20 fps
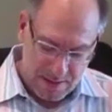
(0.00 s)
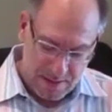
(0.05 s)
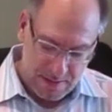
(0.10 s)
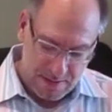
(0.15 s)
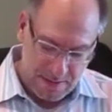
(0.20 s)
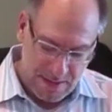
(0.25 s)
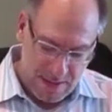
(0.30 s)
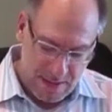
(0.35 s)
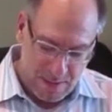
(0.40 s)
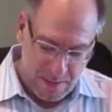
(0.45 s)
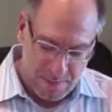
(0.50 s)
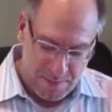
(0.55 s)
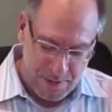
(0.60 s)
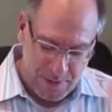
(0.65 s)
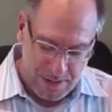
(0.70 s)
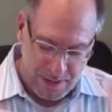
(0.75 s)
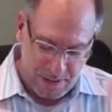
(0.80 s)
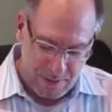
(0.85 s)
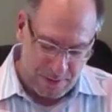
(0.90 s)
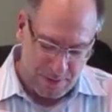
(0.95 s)

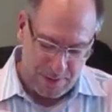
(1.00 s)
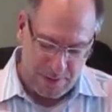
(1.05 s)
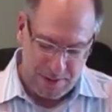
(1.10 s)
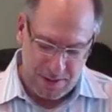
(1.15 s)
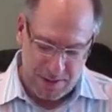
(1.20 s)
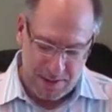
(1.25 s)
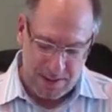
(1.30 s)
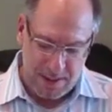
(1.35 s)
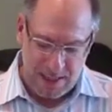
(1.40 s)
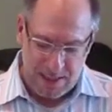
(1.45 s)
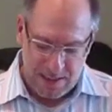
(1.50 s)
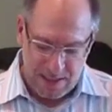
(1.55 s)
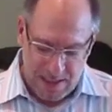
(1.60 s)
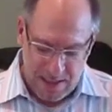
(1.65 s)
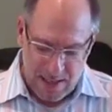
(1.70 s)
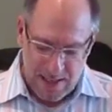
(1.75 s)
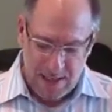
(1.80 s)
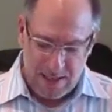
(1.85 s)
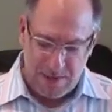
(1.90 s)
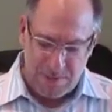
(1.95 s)
Naomi, or you can say
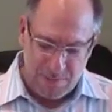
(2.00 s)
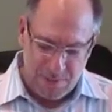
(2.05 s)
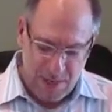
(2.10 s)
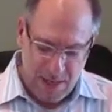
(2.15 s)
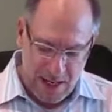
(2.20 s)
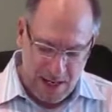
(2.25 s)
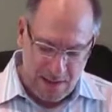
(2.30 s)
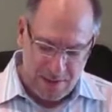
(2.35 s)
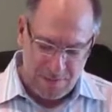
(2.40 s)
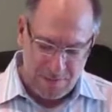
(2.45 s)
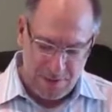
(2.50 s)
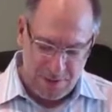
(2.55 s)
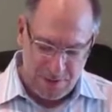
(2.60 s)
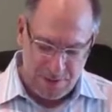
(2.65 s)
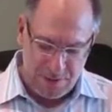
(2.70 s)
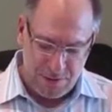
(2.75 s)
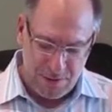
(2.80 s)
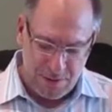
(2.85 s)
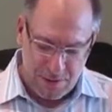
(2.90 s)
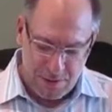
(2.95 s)
God, wherever
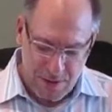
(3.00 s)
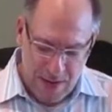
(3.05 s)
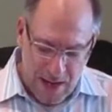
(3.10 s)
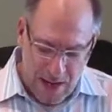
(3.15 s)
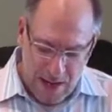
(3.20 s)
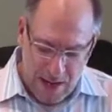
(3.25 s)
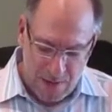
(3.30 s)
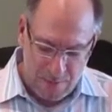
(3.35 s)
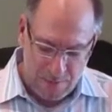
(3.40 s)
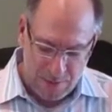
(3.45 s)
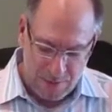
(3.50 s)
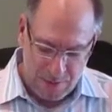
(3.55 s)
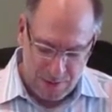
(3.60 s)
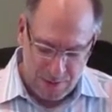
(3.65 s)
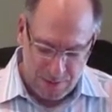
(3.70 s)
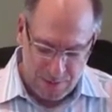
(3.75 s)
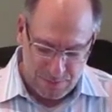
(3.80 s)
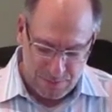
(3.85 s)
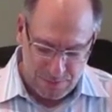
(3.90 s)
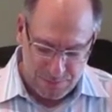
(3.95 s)
you go, I will
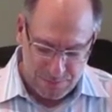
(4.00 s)
go.